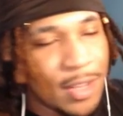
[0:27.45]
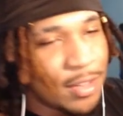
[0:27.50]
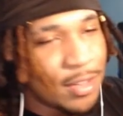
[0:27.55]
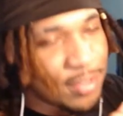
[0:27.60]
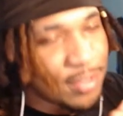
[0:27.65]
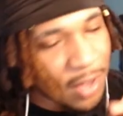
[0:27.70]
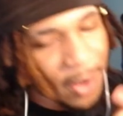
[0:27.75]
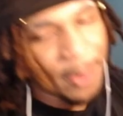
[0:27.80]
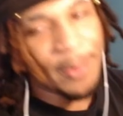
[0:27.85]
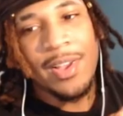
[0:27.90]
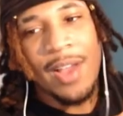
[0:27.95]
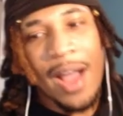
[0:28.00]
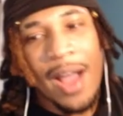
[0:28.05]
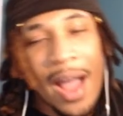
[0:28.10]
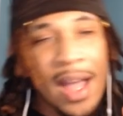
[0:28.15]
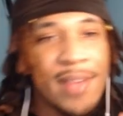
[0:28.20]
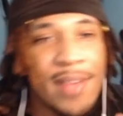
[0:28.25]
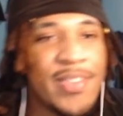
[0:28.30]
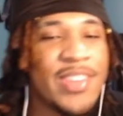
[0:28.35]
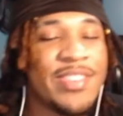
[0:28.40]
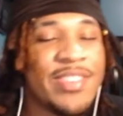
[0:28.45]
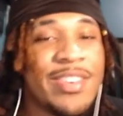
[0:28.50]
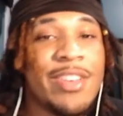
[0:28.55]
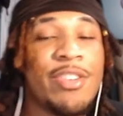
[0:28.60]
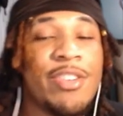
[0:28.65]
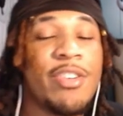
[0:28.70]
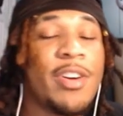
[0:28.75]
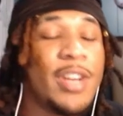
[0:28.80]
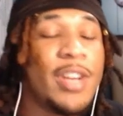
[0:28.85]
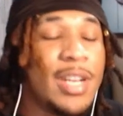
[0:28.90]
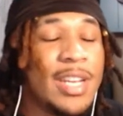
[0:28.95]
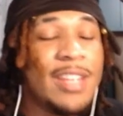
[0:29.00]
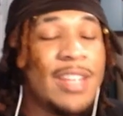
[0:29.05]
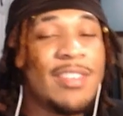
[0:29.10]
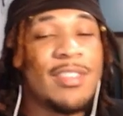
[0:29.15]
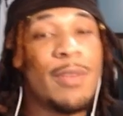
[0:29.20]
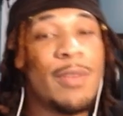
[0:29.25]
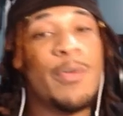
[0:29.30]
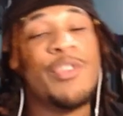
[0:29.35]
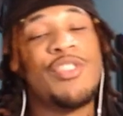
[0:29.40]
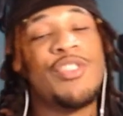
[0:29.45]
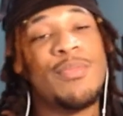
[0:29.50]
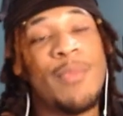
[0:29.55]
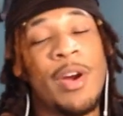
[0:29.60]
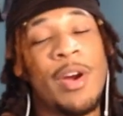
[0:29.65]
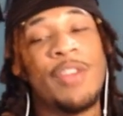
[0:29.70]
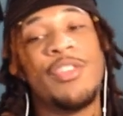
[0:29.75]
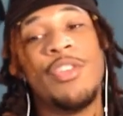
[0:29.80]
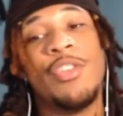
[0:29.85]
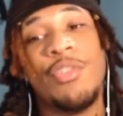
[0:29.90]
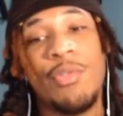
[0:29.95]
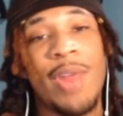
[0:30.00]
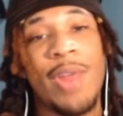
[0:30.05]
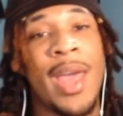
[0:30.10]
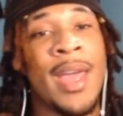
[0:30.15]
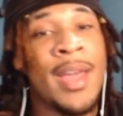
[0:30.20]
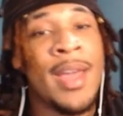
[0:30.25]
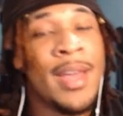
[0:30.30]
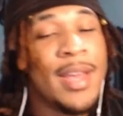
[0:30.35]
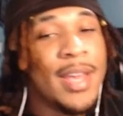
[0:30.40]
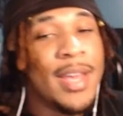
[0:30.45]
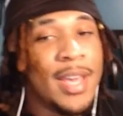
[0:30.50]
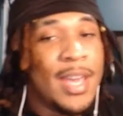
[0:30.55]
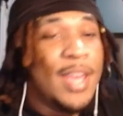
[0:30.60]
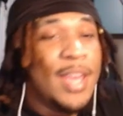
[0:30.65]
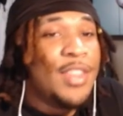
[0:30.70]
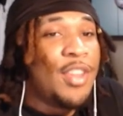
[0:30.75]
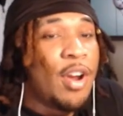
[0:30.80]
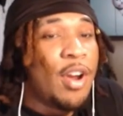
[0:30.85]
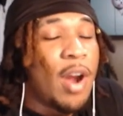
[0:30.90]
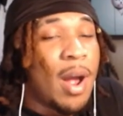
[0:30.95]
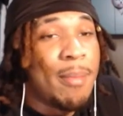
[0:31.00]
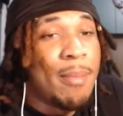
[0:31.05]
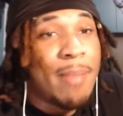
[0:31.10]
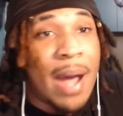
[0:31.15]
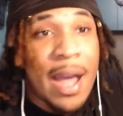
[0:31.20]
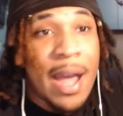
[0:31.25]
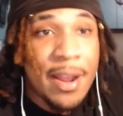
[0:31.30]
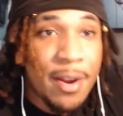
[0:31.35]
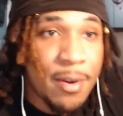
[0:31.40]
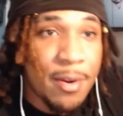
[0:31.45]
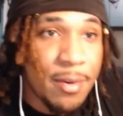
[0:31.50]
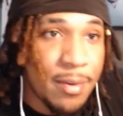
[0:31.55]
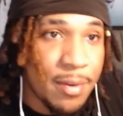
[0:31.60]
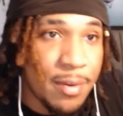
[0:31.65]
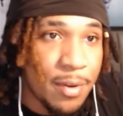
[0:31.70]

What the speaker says: So obviously they're going to need someone smart to do that. Either Amado,